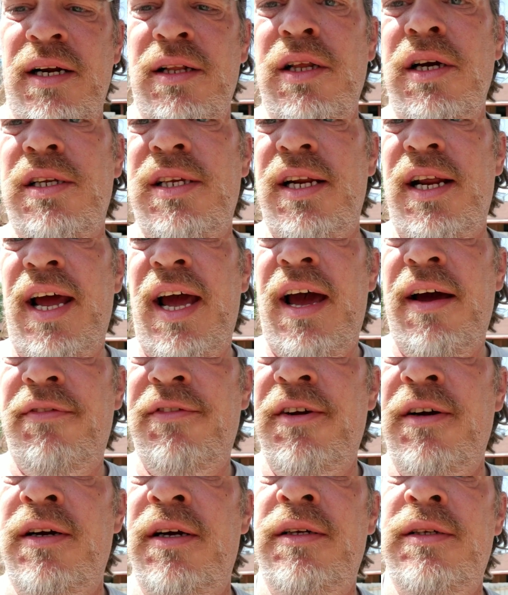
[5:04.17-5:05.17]
I looked at
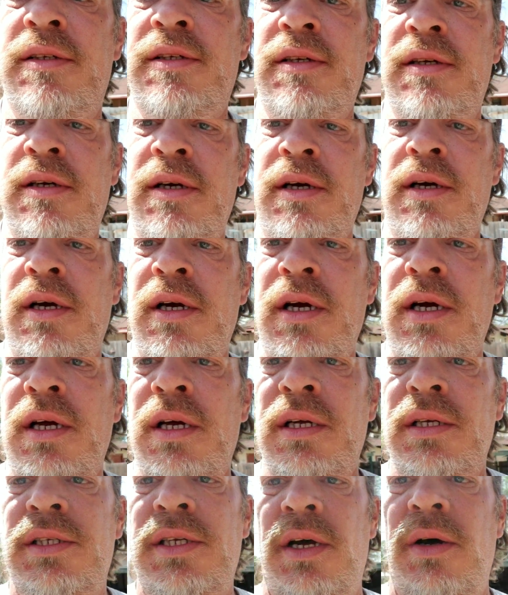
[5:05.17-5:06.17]
half tons.
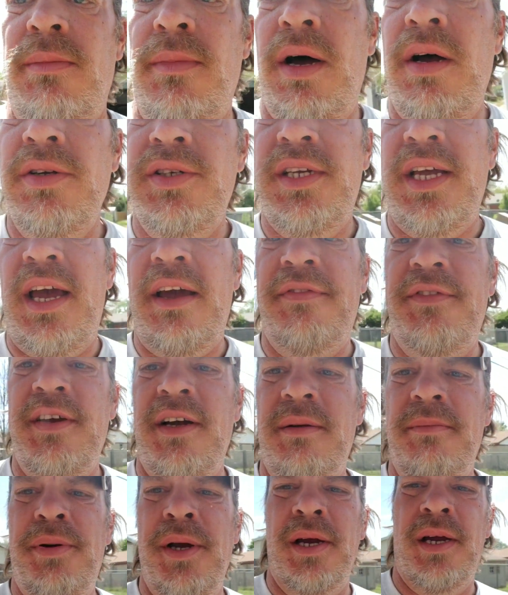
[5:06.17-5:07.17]
So most
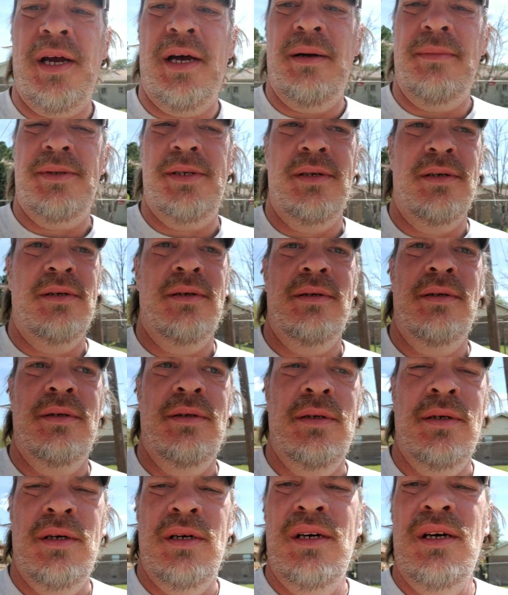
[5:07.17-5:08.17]
half-ton pickups
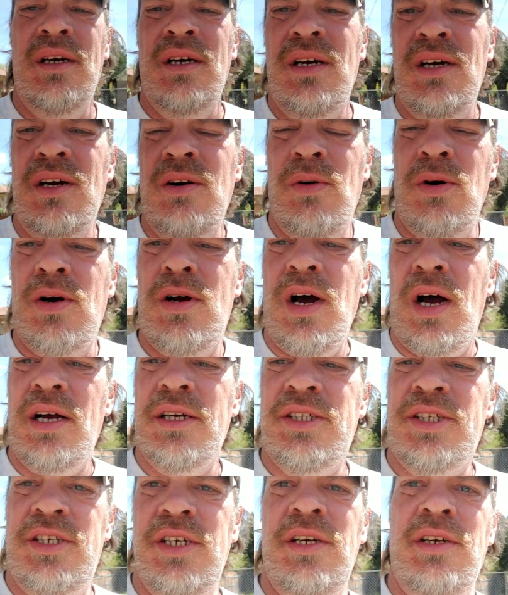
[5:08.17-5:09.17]
will
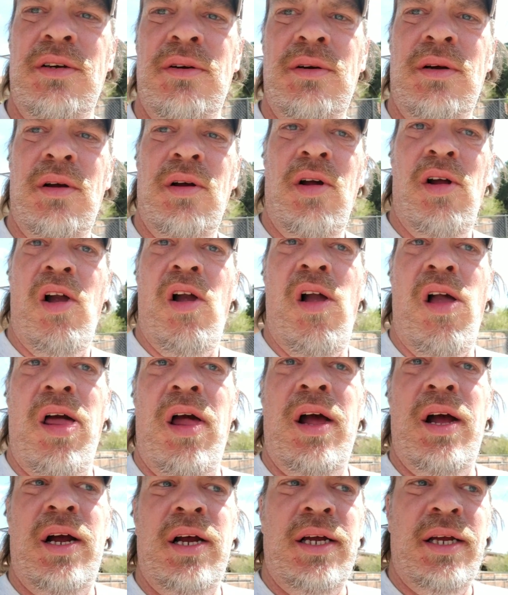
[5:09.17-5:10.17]
cost you
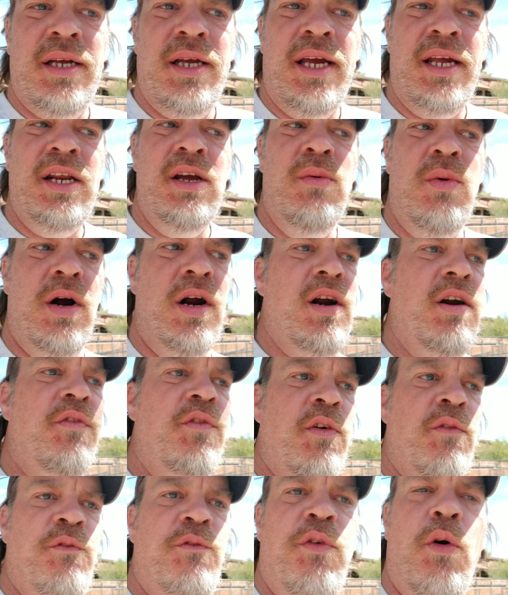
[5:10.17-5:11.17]
anywhere
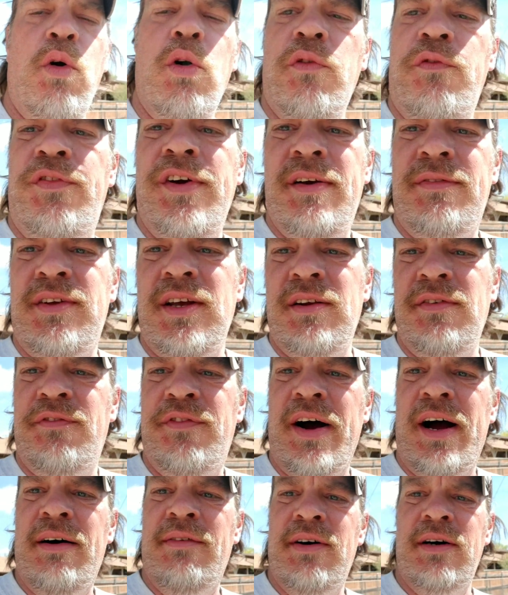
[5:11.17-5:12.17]
from $450 to
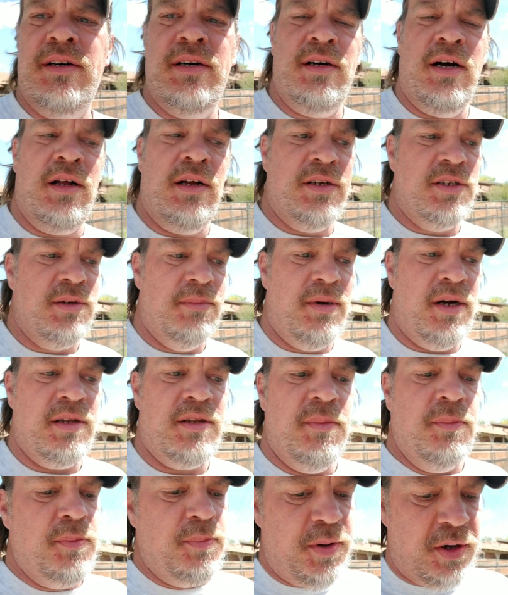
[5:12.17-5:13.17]
$500 a
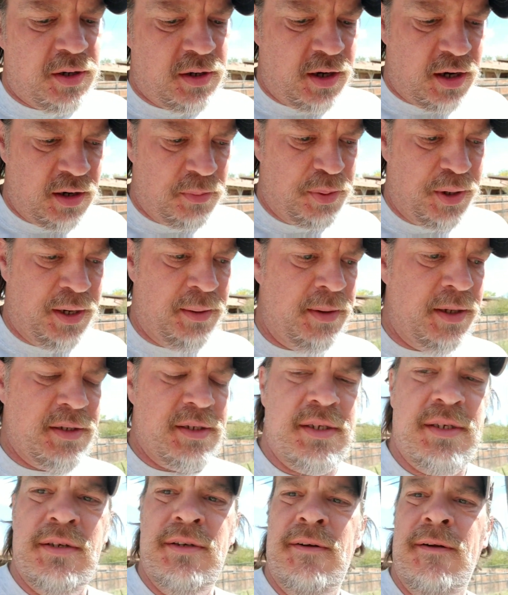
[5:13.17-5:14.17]
month in car
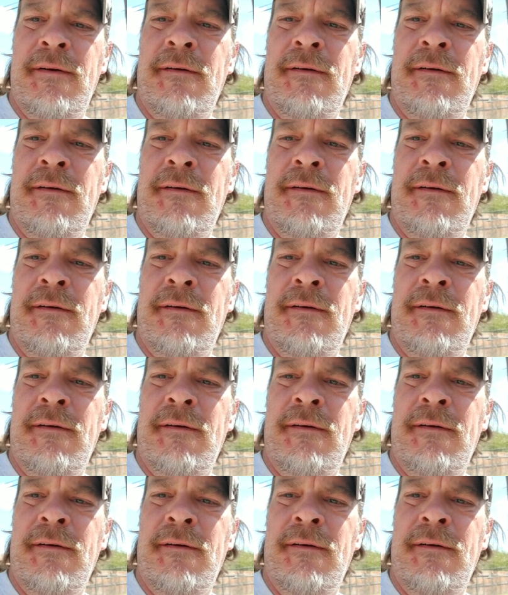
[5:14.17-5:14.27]
payments.